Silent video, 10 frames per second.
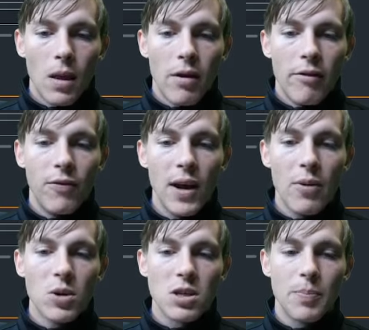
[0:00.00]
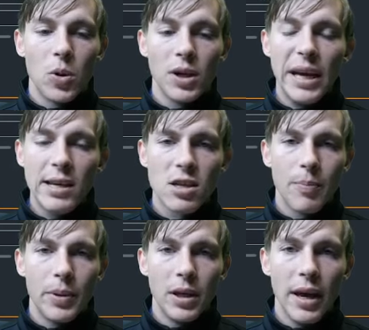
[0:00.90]
Flare will support
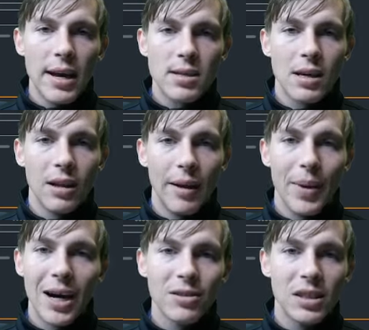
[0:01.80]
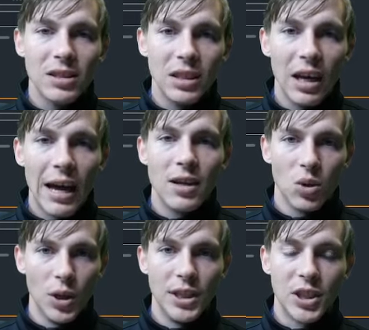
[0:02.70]
XRP, XLM, LTC, and
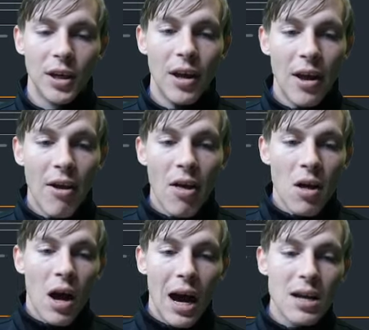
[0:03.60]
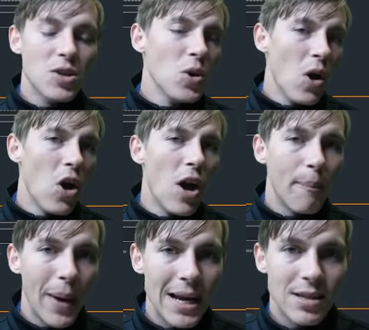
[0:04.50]
Doge. How to earn
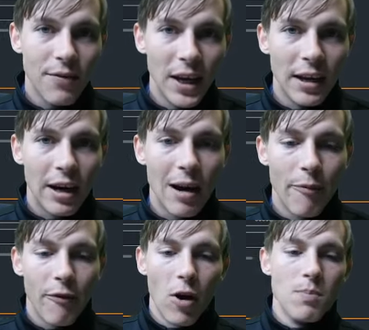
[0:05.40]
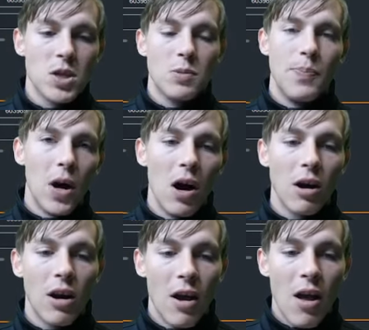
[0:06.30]
passive income from Spark.
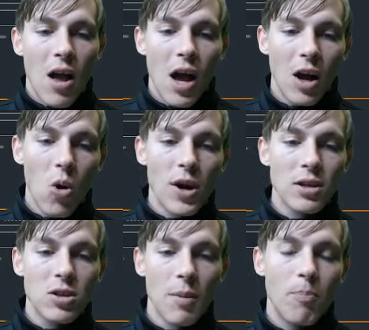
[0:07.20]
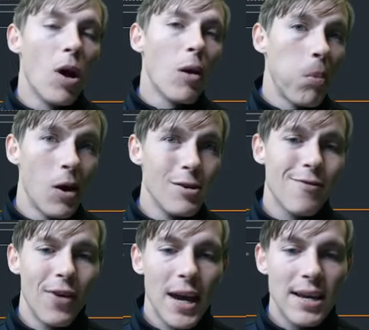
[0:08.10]
According to the blog post,
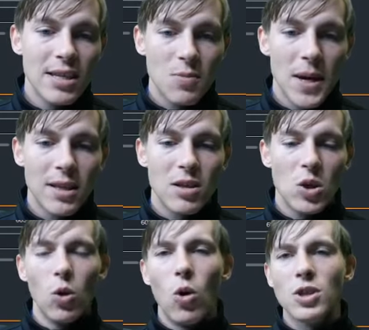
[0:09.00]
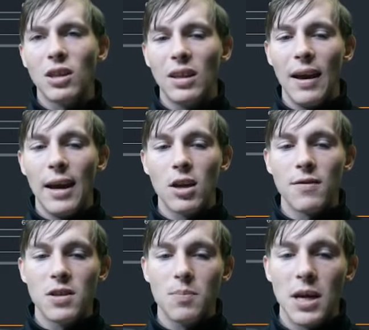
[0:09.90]
Flare is expected to launch at the end of
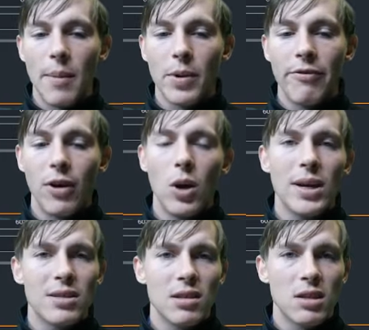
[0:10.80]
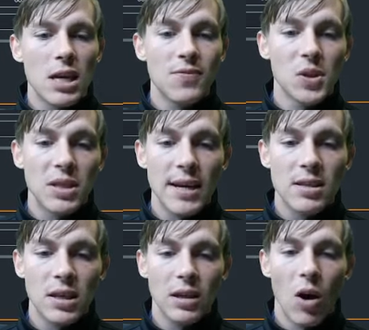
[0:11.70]
September following successful
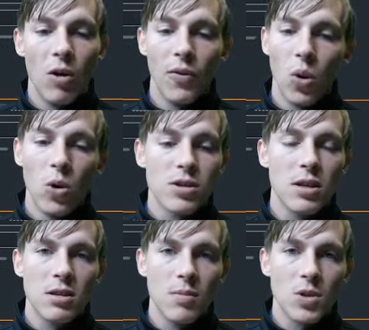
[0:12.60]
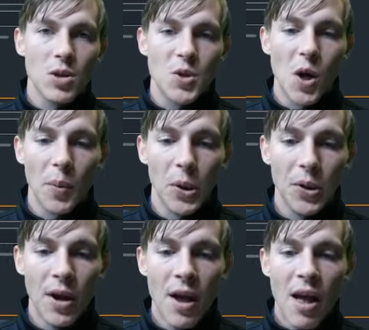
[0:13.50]
testing of all systems on Songbird.
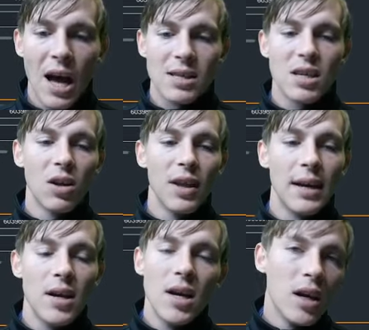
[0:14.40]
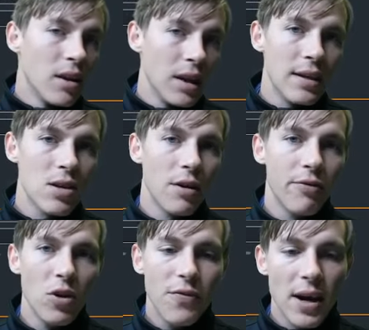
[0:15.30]
Until then, these are a few
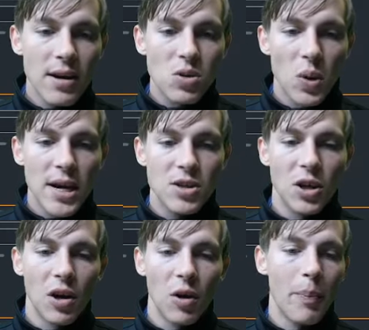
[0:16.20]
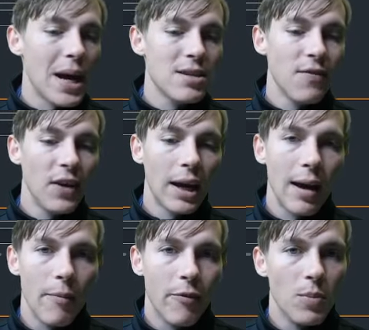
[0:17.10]
various ways you can earn passive income
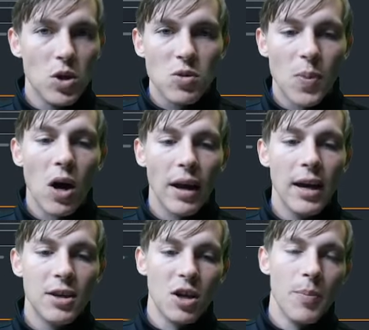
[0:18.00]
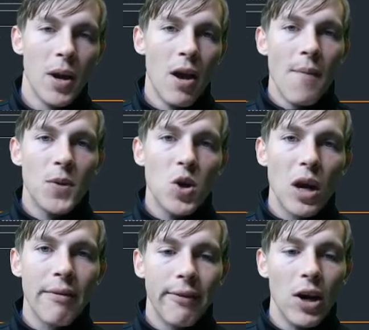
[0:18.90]
from your Spark airdrop. You can
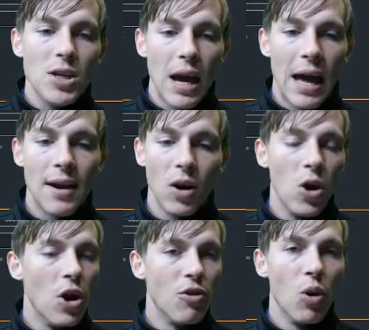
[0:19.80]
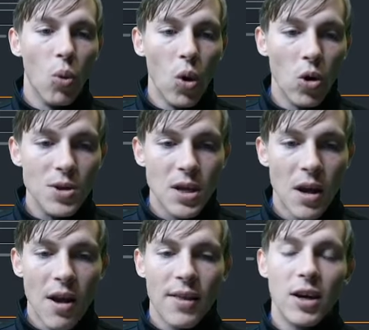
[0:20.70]
vote and earn rewards.
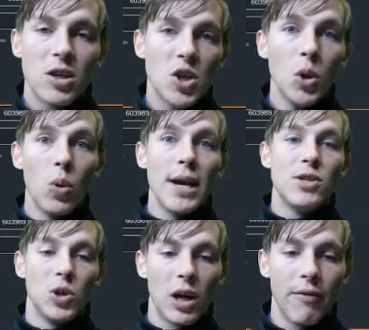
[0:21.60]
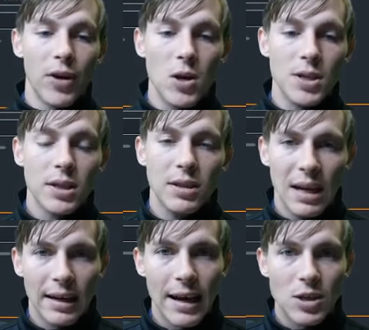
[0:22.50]
There are two ways you can vote.
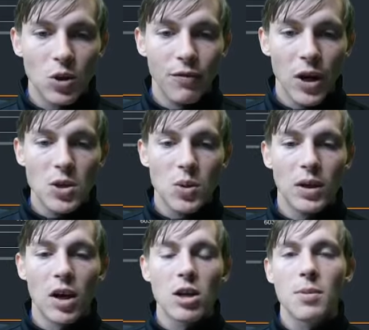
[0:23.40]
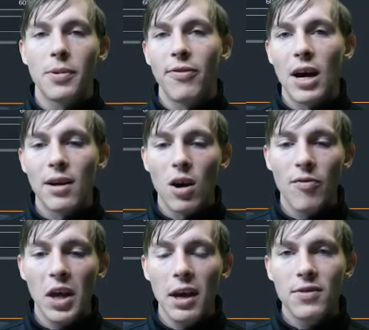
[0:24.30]
Delegate your vote to a data provider of the
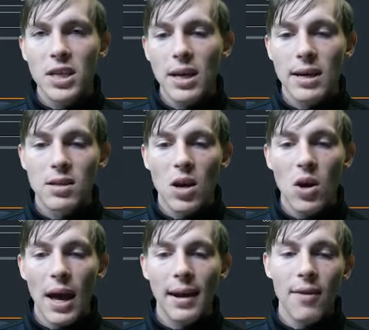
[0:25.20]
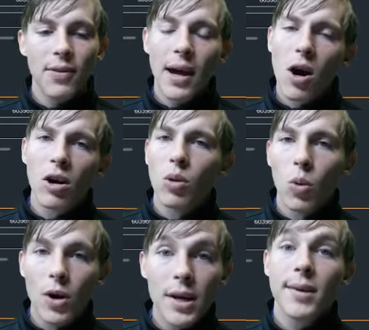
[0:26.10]
FTSO and if they are
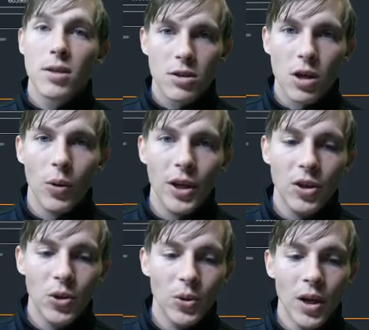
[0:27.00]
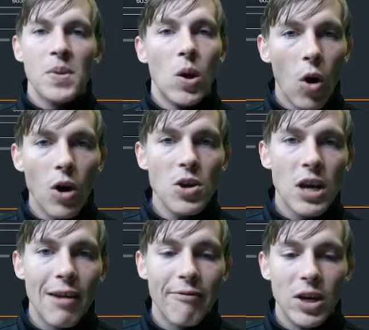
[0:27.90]
awarded, so are you. Or you can
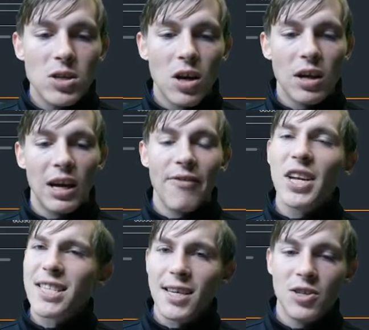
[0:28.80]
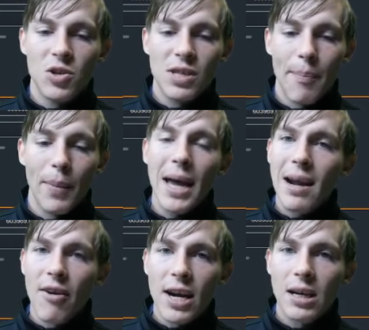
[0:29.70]
vote on governance issues that may
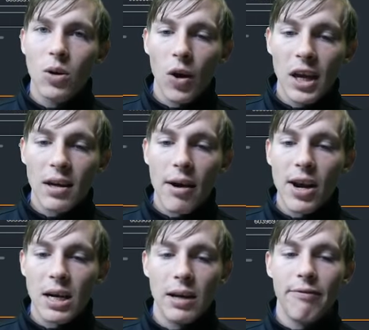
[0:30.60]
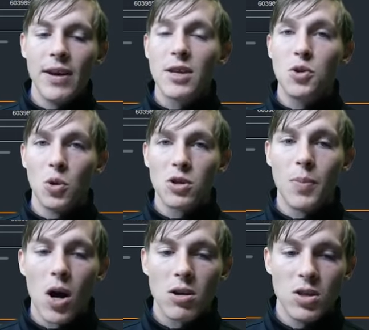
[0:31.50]
directly or indirectly affect your
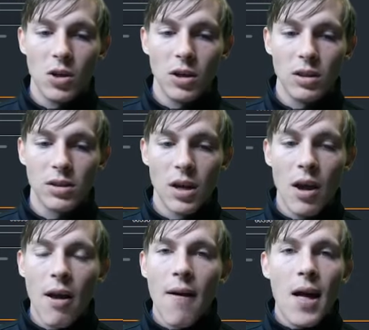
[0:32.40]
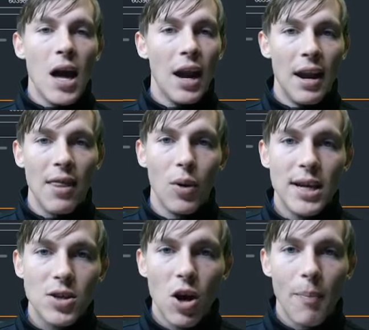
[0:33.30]
Spark tokens. Another way to
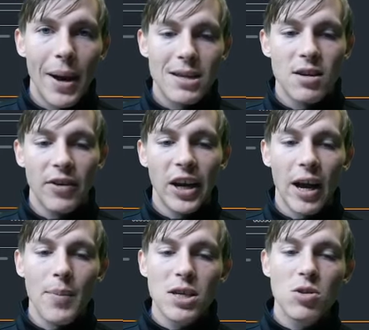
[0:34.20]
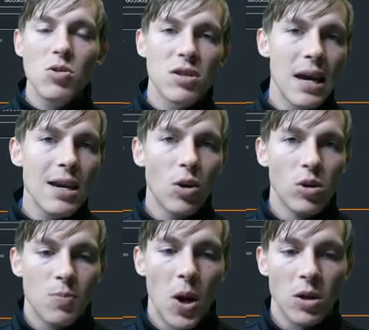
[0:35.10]
earn passive income is to stake your
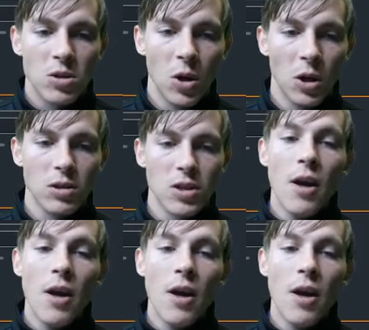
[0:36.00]
Spark tokens.